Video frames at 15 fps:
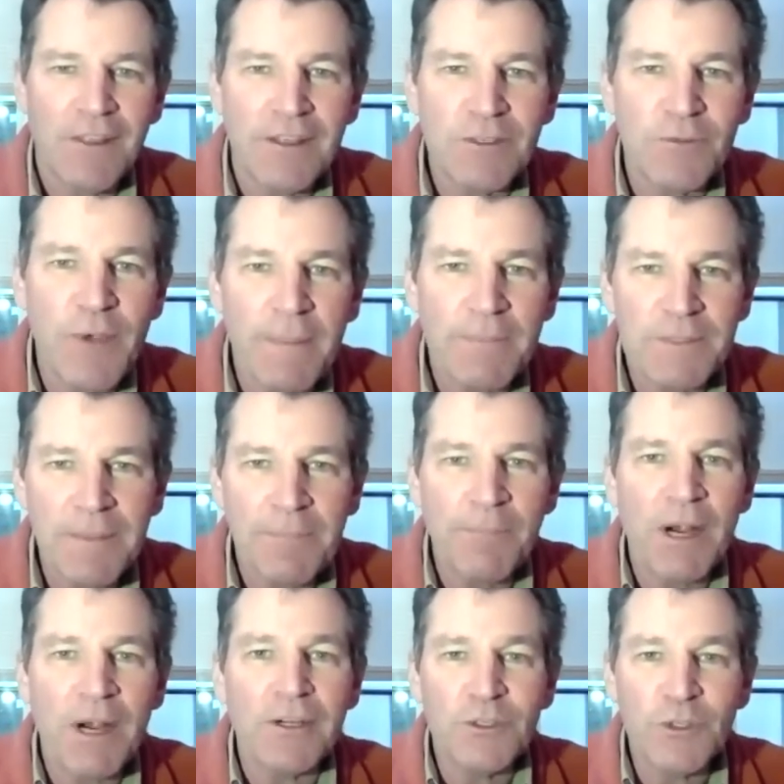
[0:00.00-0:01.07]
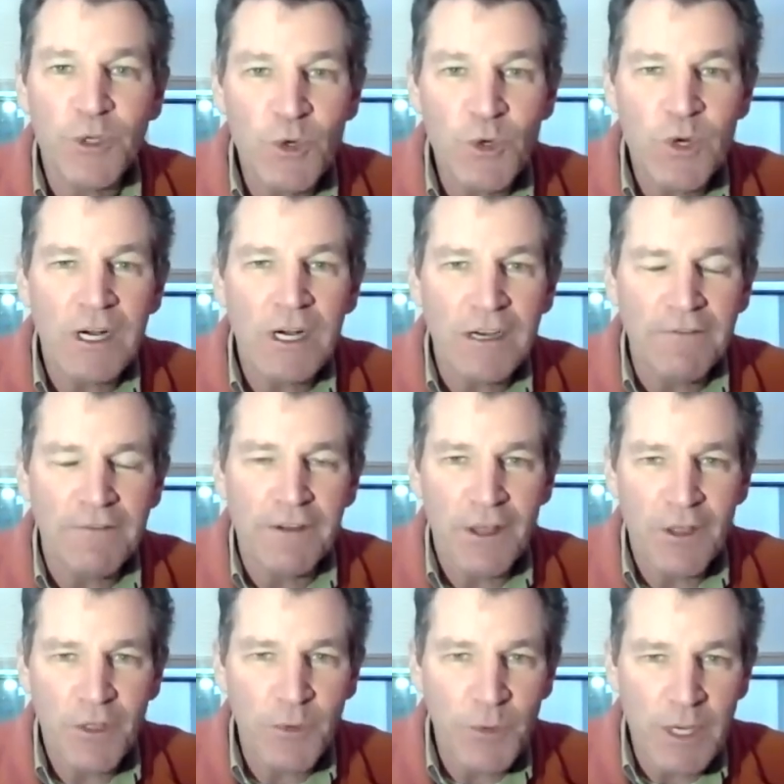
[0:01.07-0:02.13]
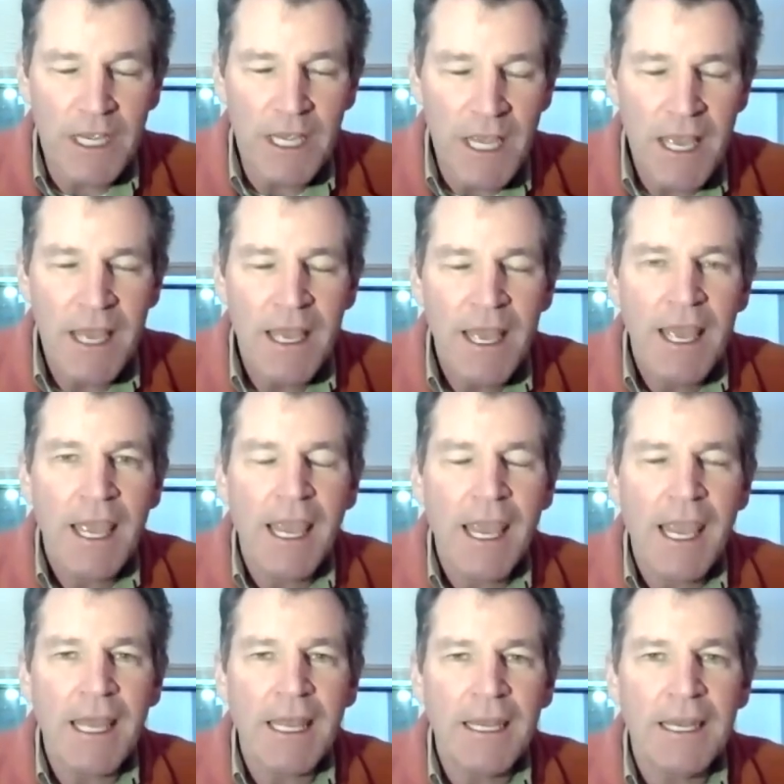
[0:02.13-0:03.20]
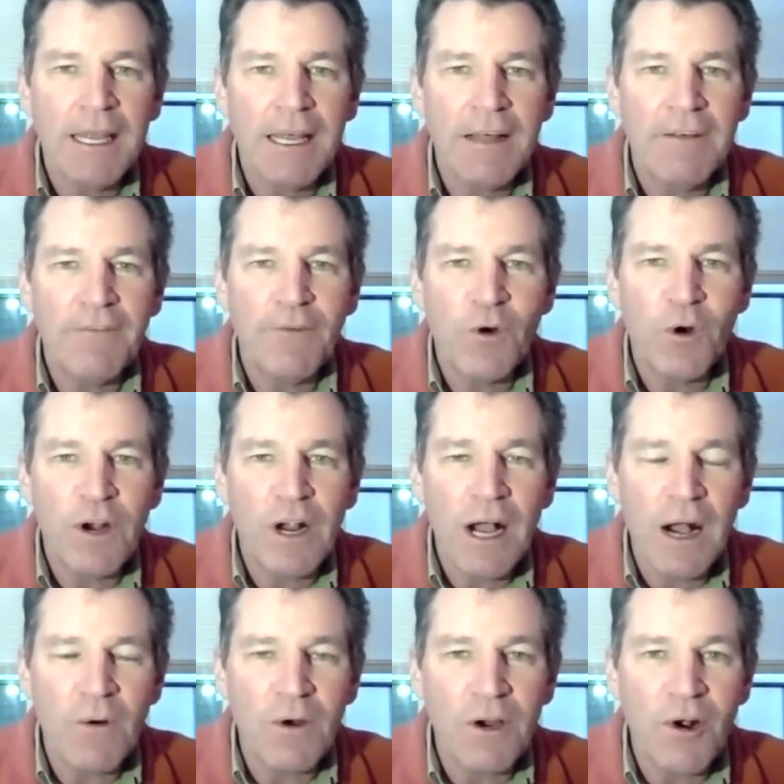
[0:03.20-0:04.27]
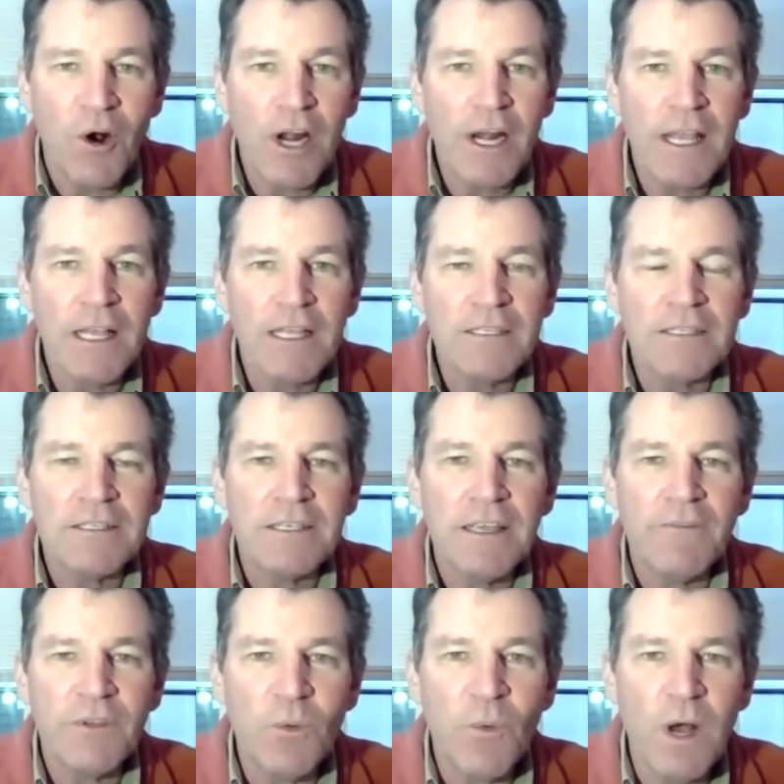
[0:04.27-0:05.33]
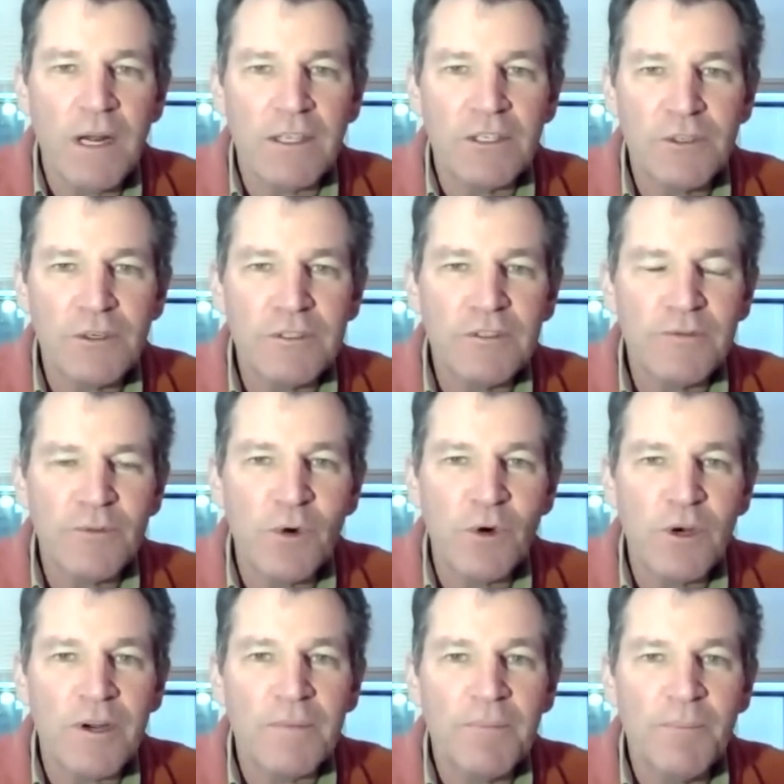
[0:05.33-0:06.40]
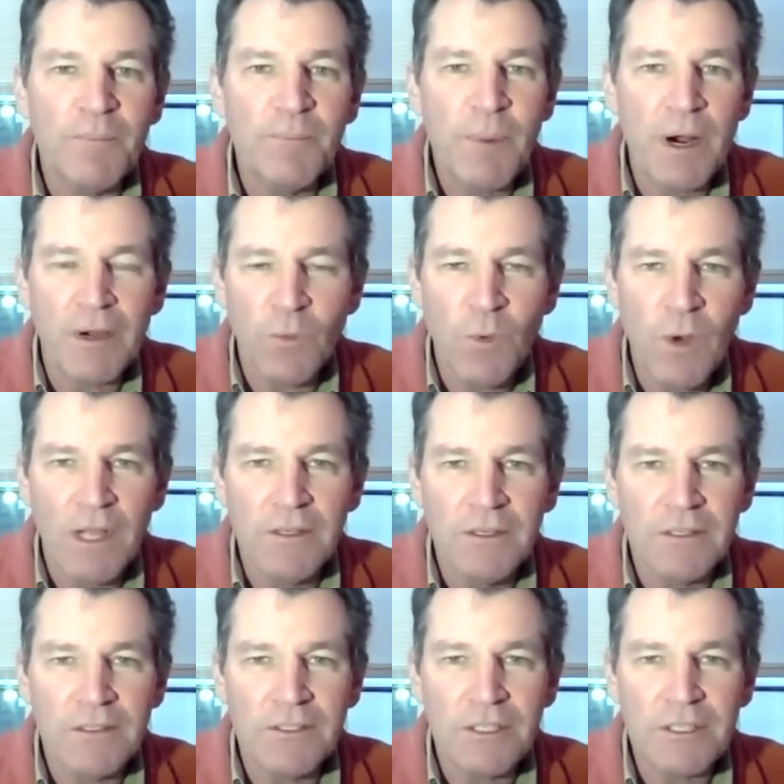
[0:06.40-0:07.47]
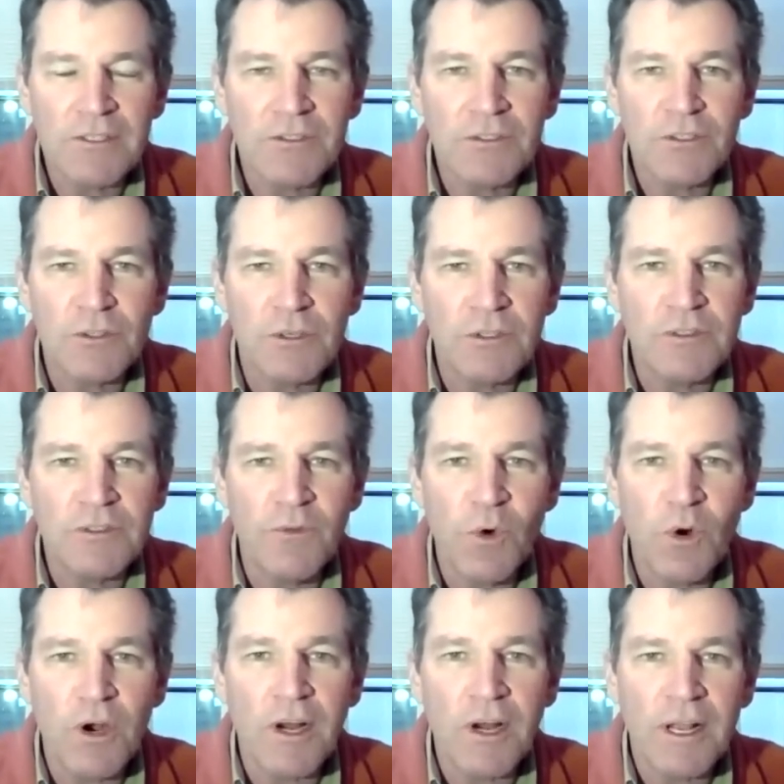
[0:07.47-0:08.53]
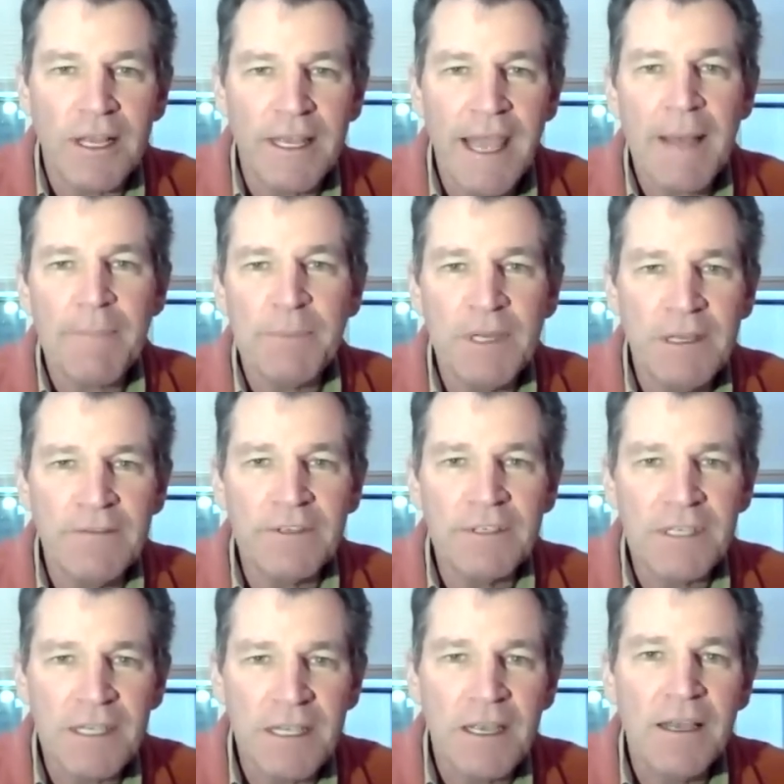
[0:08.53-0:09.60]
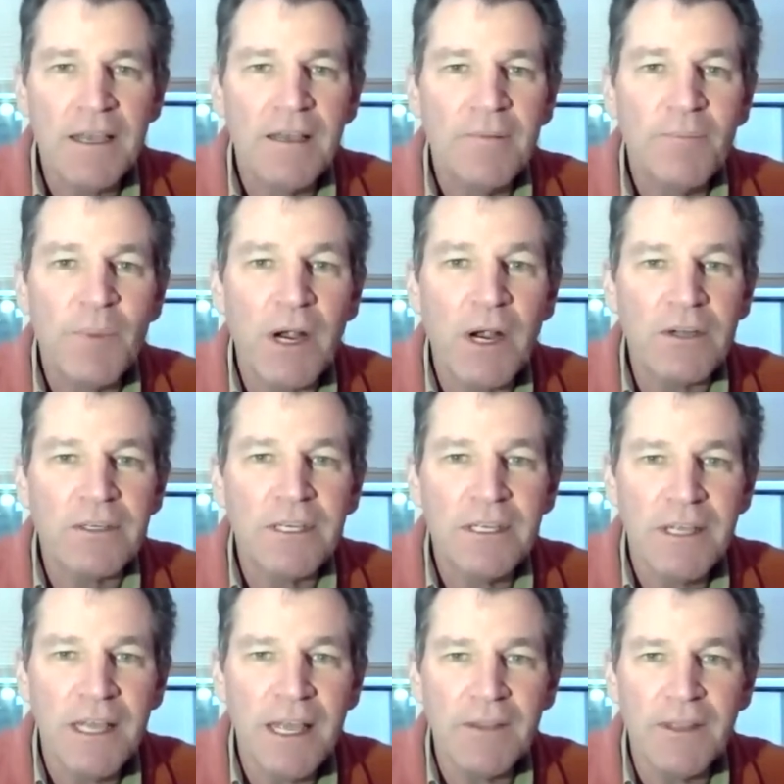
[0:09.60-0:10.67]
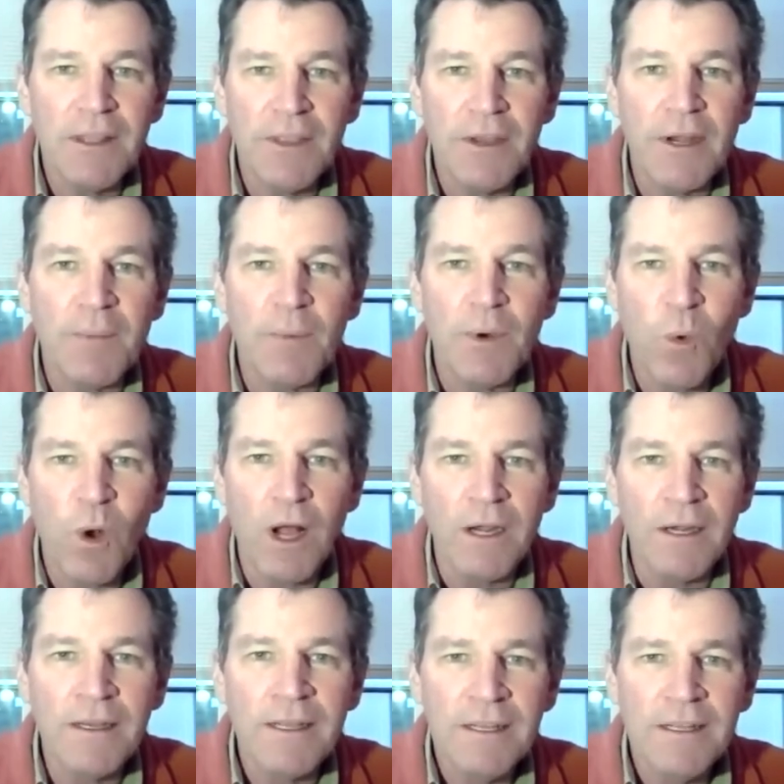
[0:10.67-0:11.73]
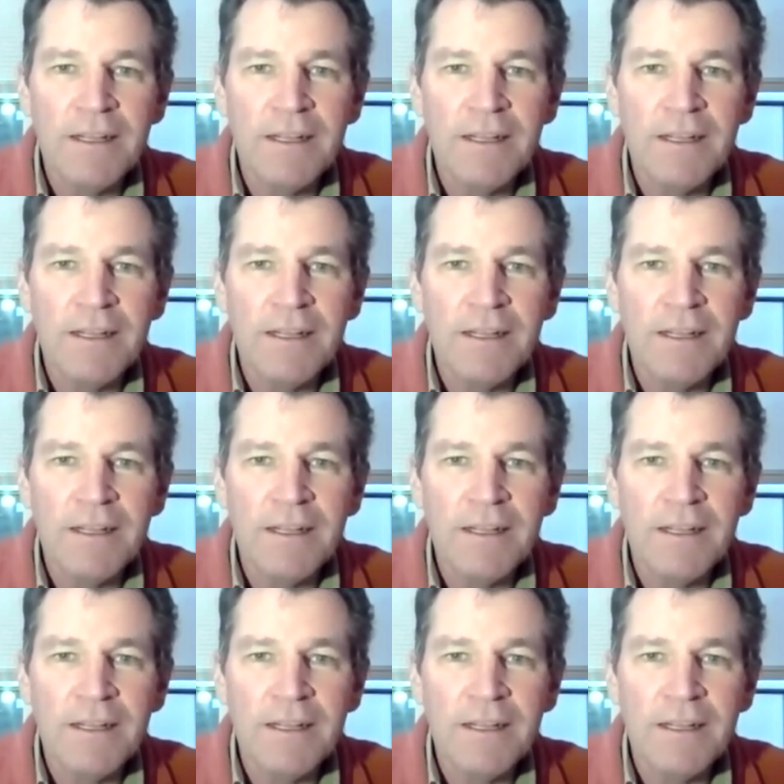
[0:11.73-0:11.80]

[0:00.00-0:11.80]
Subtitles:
This wraps up part 2 of 3. And for our audience, if you want to search for part 1, just search for captives part and then the number 1.